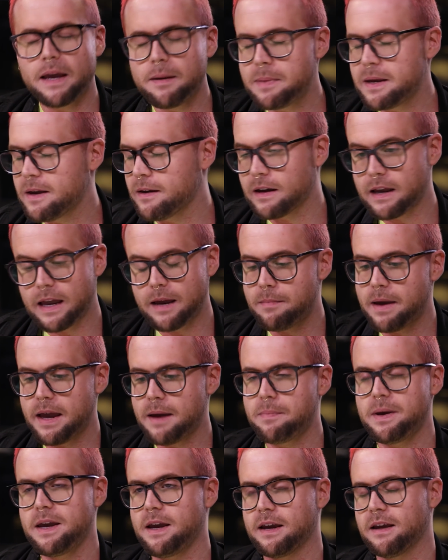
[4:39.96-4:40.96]
may
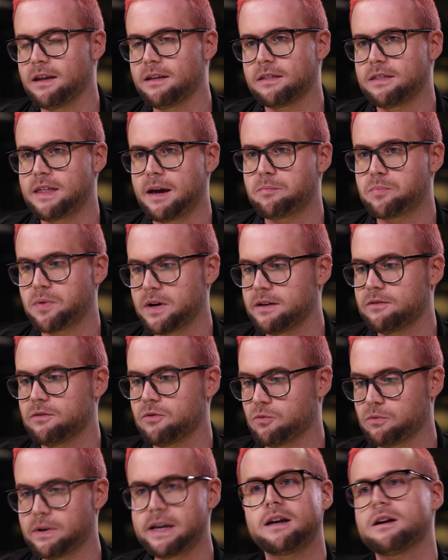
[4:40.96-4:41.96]
be that
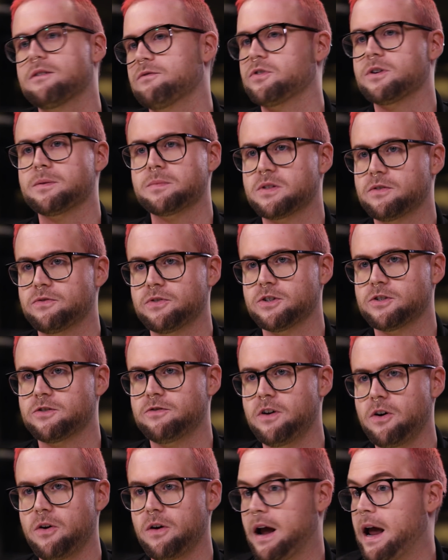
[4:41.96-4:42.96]
Britain reconfirms the
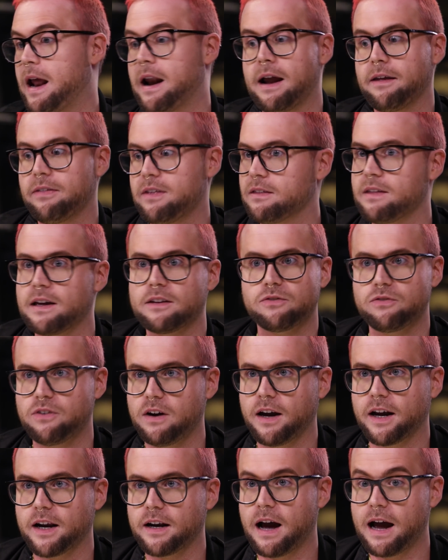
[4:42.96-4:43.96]
first vote, and I think that's
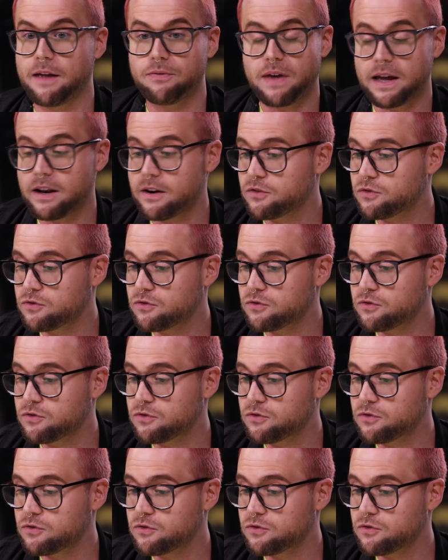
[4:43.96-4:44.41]
fine. I'd love